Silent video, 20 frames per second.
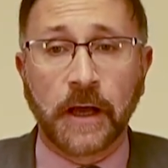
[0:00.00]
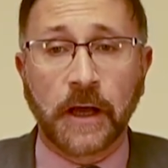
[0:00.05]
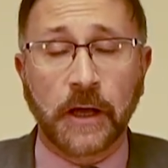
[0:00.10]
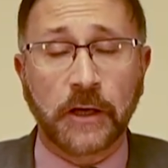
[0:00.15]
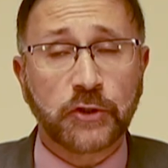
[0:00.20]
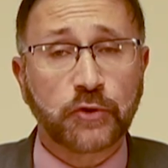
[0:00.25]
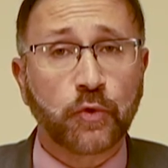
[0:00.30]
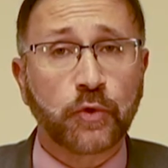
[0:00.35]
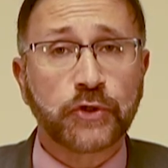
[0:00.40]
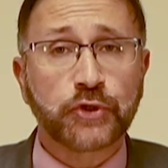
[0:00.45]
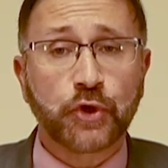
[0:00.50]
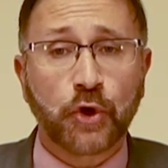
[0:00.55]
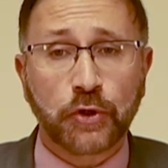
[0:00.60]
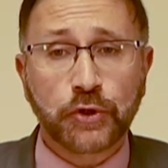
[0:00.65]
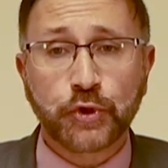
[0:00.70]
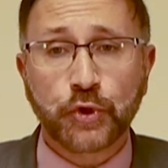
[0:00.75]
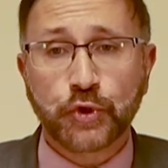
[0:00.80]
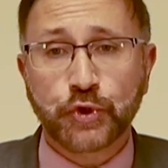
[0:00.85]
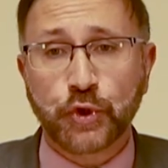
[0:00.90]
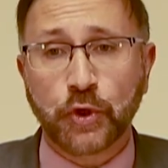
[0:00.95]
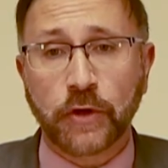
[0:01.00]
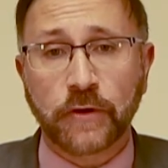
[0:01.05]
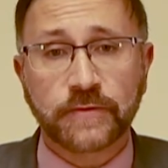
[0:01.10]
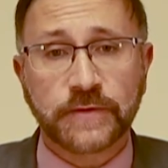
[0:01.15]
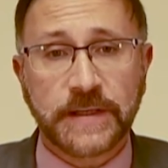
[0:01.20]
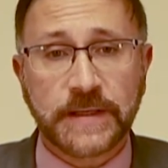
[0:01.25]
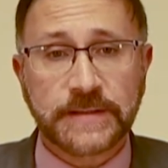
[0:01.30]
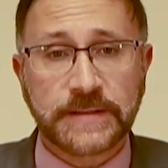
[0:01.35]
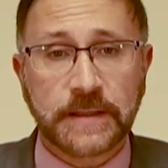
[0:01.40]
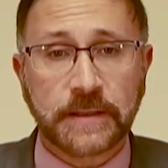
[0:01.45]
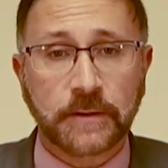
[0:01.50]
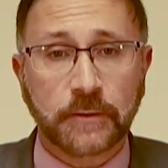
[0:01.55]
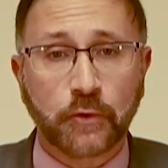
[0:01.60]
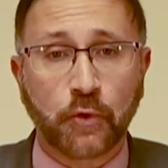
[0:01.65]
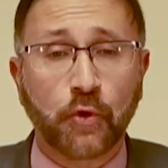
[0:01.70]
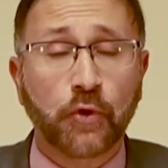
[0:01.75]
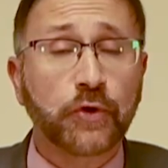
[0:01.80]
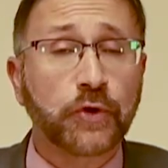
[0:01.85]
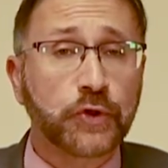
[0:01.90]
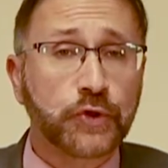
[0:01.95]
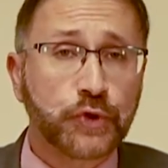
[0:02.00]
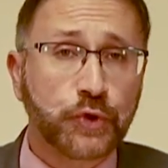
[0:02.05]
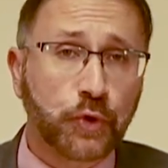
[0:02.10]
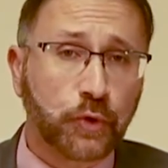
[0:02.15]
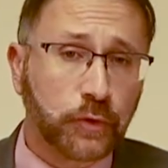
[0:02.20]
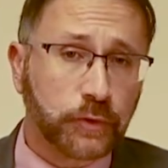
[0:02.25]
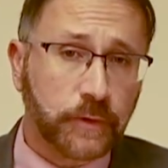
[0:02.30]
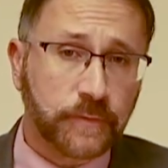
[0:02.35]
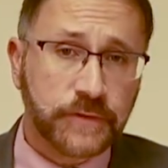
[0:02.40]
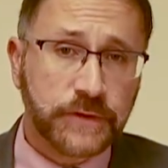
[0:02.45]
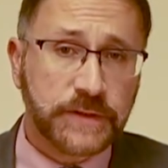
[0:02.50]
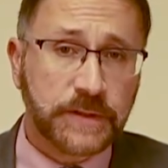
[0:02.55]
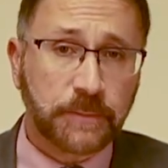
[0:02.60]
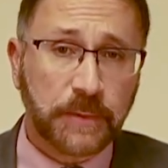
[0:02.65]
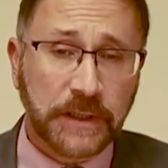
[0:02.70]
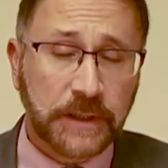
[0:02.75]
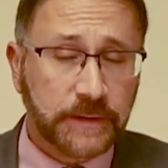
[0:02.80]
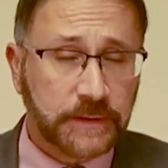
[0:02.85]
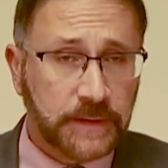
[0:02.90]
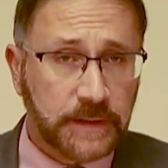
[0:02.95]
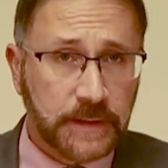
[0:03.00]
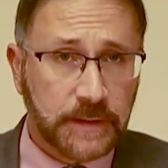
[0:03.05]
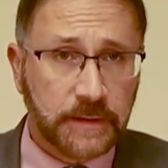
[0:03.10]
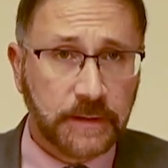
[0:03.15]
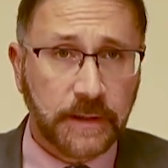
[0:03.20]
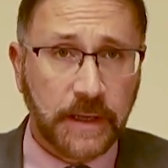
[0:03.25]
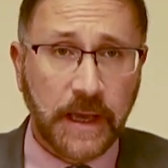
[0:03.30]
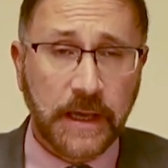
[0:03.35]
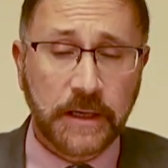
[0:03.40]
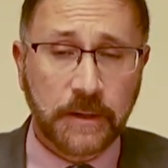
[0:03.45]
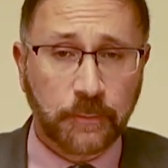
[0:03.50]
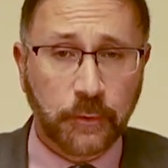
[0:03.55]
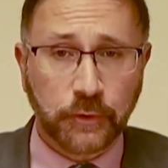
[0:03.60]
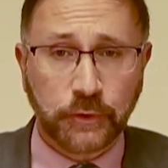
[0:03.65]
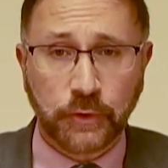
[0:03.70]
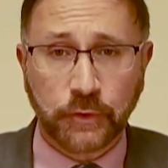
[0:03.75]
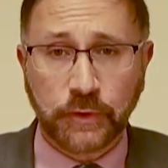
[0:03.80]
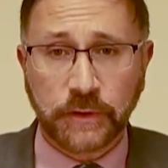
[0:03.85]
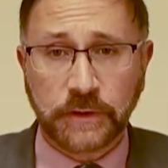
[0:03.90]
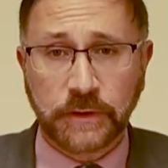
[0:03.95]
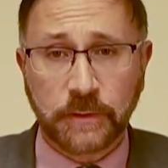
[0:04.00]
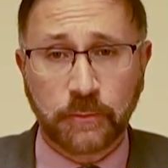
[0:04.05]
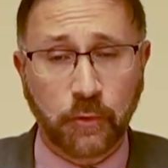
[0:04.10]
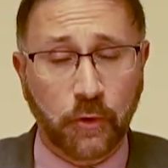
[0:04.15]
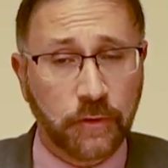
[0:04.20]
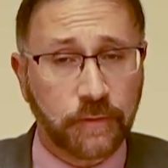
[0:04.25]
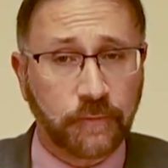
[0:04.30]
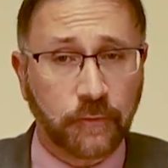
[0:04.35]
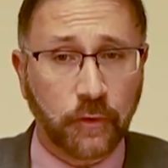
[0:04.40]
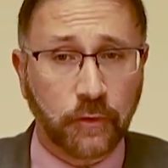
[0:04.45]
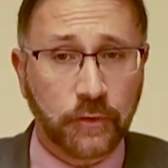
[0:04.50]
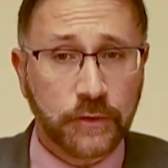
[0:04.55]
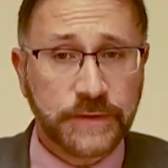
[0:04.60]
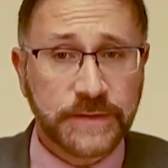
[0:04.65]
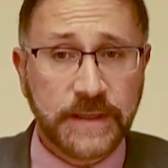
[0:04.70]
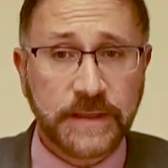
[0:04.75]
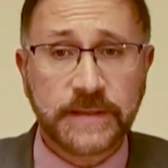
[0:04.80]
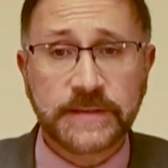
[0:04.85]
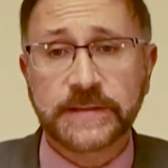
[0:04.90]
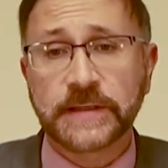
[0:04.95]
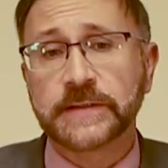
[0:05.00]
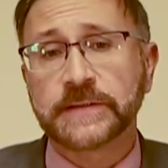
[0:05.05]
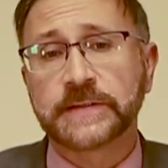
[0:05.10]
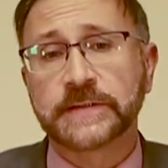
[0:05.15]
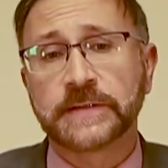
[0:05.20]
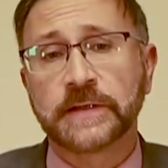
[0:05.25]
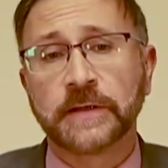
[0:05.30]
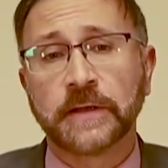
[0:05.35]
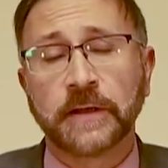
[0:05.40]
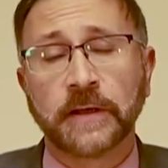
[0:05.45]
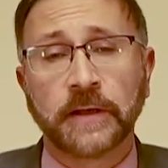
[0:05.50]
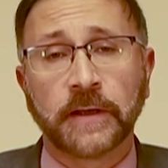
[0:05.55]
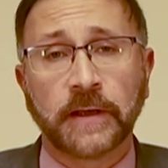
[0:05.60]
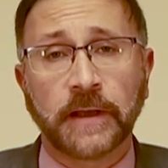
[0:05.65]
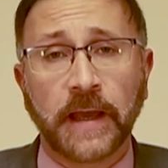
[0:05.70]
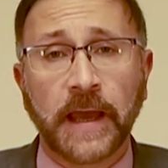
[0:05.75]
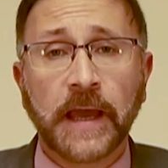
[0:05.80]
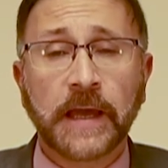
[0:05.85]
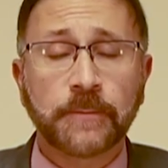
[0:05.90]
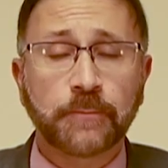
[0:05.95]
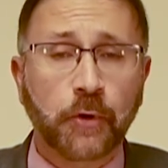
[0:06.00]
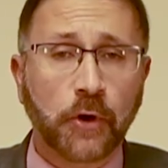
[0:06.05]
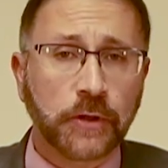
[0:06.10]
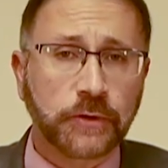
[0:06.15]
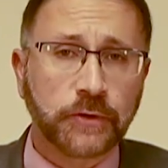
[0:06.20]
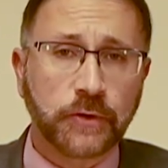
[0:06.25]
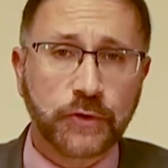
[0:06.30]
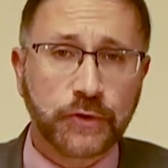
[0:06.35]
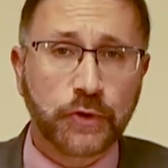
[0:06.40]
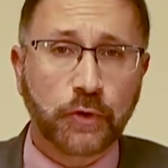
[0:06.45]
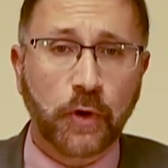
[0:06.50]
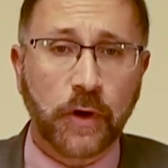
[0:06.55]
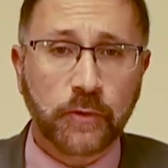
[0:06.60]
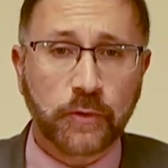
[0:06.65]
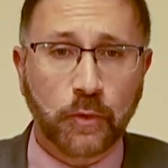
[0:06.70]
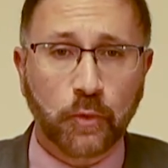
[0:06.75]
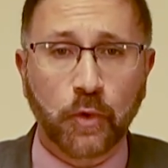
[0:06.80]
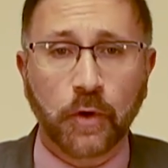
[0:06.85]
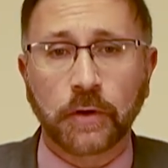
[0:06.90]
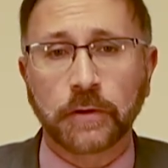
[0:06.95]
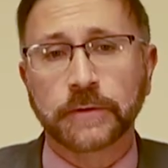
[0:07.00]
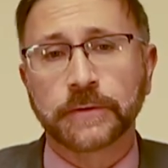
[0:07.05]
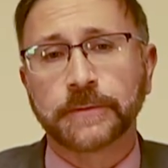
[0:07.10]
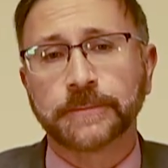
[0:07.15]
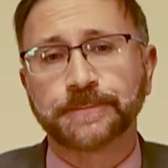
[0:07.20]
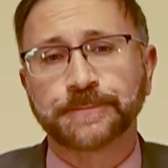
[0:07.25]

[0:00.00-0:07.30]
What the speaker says: and which also serves as a cornerstone of stability and opportunity both for our citizens and partners around the world.